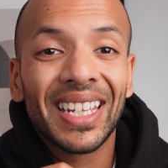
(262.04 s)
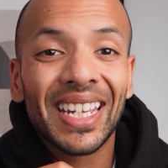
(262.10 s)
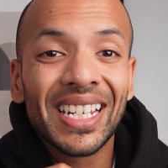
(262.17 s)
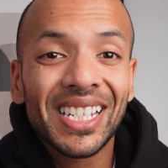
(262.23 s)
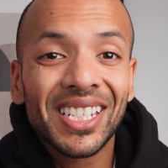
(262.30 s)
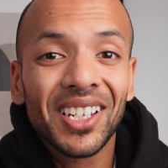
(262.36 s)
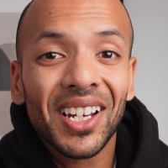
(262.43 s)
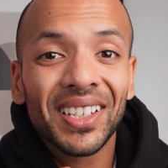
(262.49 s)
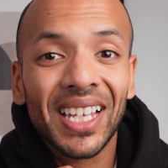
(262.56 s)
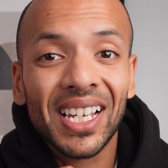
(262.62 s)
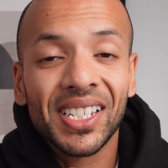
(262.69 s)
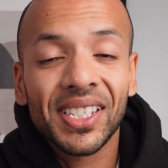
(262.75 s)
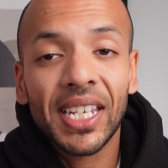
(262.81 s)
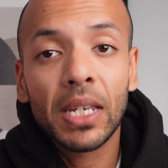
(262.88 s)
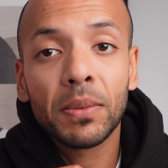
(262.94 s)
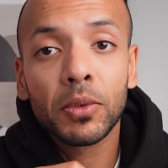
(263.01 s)
Inside that
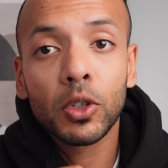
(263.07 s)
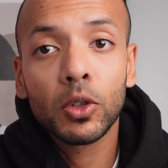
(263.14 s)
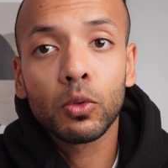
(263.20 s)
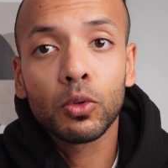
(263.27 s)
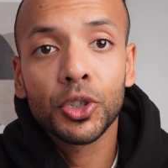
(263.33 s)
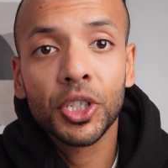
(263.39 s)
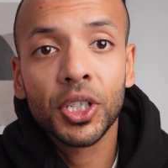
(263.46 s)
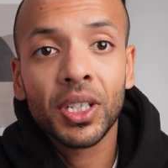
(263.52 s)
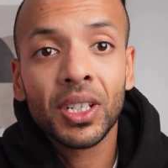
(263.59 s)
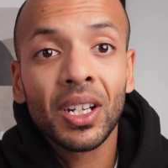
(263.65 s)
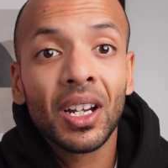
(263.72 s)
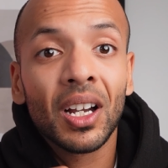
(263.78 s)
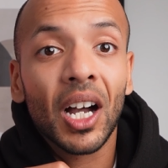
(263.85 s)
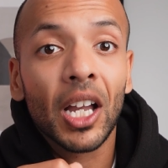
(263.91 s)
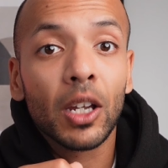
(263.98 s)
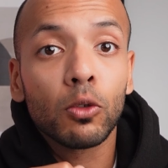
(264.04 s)
same Google Sheet,
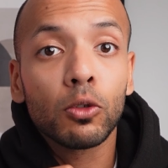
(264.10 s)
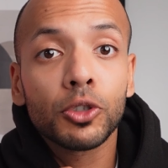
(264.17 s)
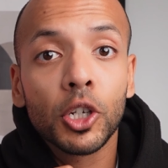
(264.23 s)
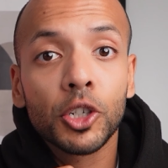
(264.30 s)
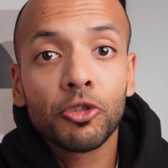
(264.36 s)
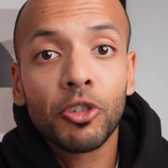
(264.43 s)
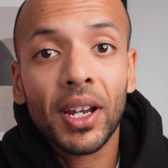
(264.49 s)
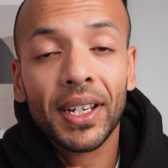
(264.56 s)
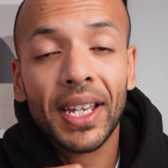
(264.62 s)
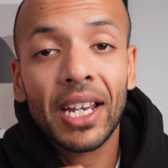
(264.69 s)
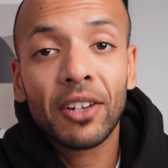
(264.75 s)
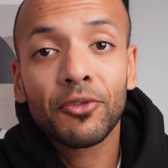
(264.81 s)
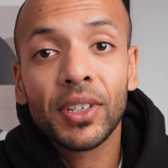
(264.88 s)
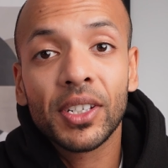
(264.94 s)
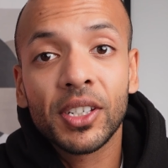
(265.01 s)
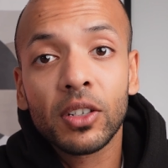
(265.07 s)
I also track
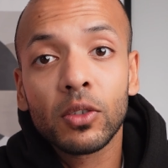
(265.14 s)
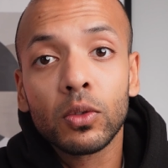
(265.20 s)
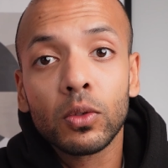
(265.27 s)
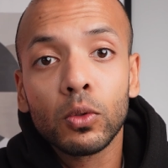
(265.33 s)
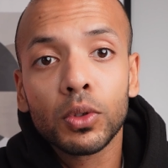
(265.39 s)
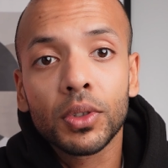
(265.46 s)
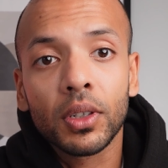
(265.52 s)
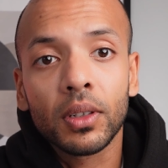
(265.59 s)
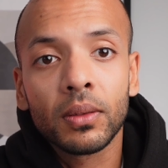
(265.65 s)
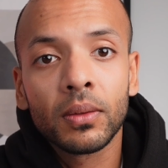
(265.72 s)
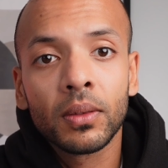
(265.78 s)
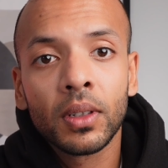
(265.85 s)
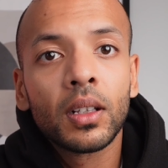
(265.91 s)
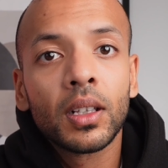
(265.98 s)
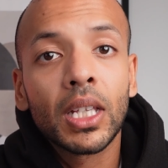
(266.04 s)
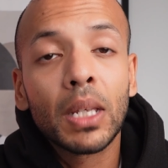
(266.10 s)
every single order.
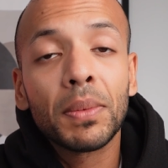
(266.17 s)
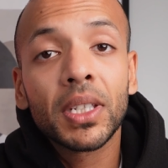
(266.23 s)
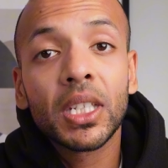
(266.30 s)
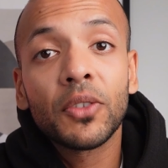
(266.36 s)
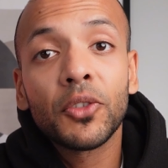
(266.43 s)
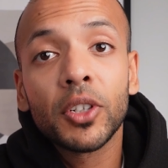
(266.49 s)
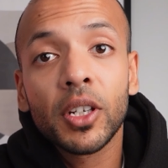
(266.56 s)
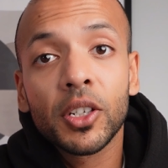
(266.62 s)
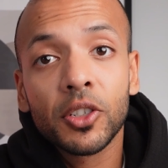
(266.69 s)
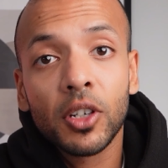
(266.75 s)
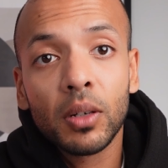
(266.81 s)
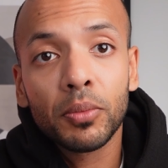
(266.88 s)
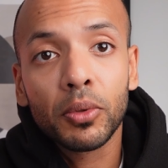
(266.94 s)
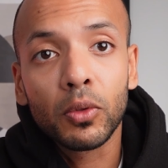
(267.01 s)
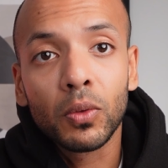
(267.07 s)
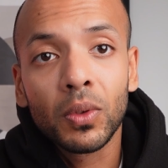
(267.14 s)
Let me give you an
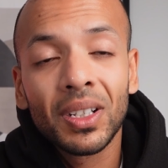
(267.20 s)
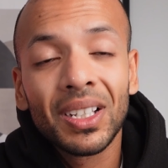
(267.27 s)
example.